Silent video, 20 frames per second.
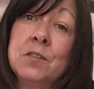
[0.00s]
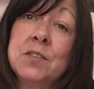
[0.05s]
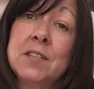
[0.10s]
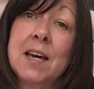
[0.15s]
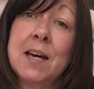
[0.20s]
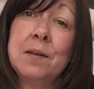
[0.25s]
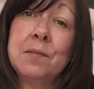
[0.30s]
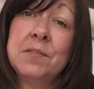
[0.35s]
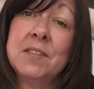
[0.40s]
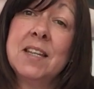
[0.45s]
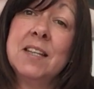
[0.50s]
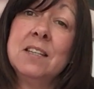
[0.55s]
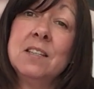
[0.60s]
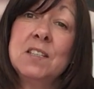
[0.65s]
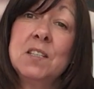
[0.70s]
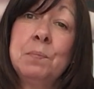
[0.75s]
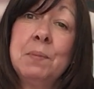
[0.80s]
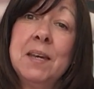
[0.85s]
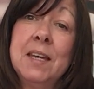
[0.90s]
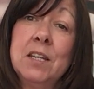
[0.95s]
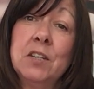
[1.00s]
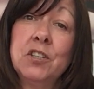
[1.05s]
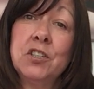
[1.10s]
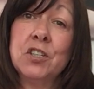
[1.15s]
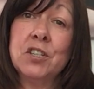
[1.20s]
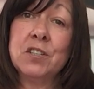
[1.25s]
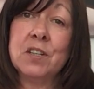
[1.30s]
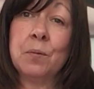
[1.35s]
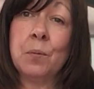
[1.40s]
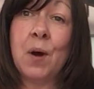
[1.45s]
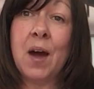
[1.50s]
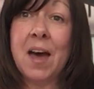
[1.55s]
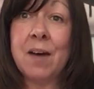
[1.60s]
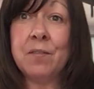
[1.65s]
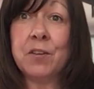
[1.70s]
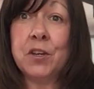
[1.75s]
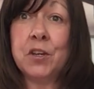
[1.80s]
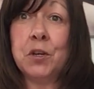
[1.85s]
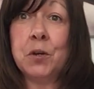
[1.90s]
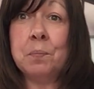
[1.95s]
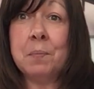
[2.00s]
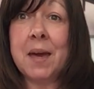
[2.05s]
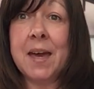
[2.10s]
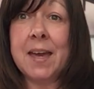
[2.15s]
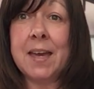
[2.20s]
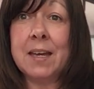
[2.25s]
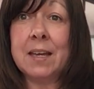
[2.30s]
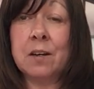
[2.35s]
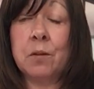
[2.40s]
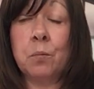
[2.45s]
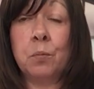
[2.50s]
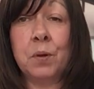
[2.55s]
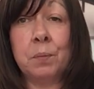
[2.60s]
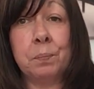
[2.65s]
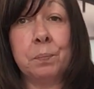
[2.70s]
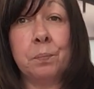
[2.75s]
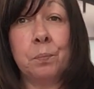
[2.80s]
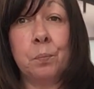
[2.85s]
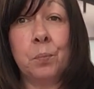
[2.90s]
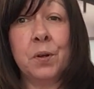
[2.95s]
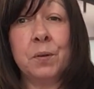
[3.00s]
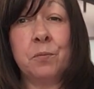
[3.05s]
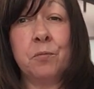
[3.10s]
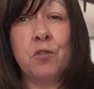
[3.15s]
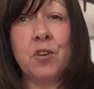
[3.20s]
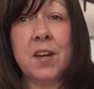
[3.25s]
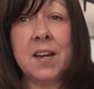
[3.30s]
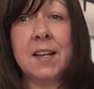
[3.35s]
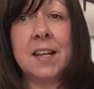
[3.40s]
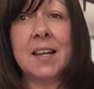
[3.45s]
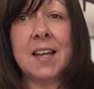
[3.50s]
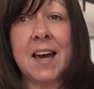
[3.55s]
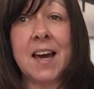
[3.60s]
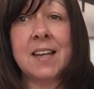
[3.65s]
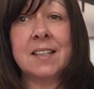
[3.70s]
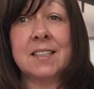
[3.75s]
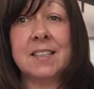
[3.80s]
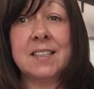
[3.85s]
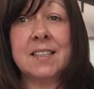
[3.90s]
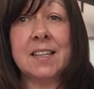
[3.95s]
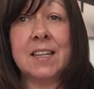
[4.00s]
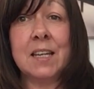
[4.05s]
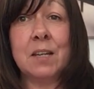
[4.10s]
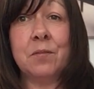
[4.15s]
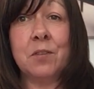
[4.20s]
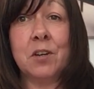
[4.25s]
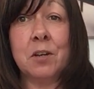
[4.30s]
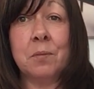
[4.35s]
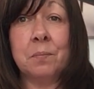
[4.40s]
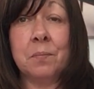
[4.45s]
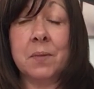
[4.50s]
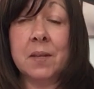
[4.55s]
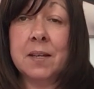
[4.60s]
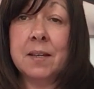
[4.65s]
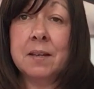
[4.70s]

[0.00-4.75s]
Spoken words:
us the pictures of whatever you make. We'd really like to see them.